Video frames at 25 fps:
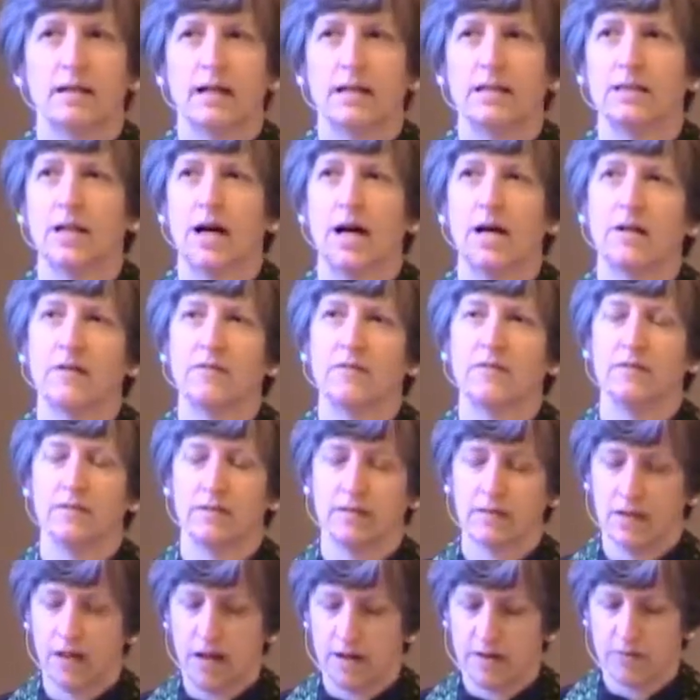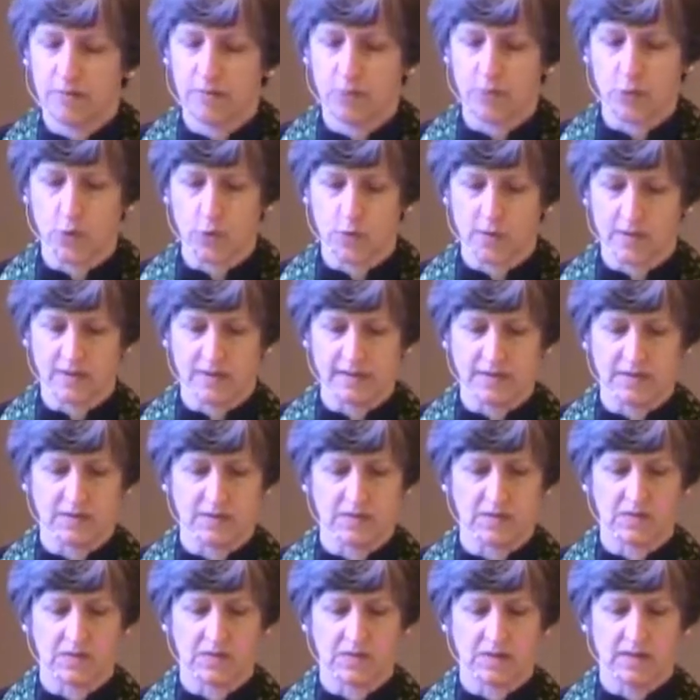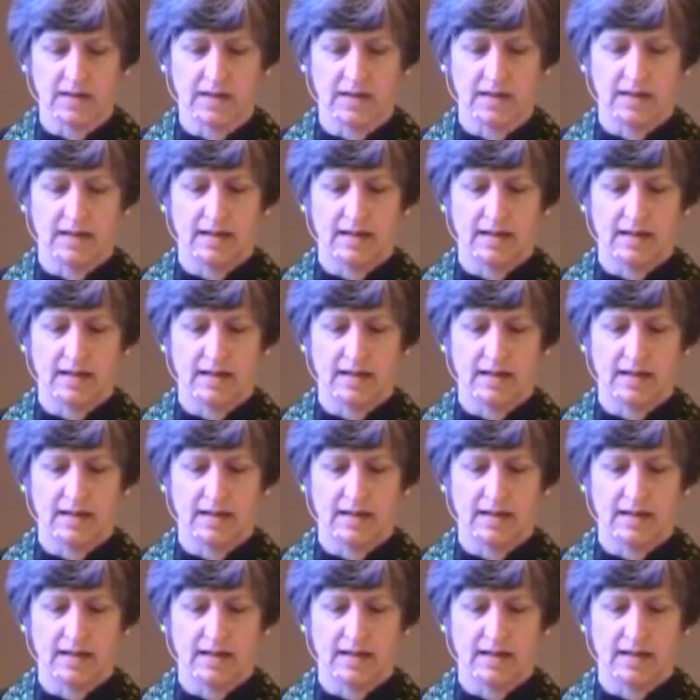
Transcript: A lot of, a lot of brokenness.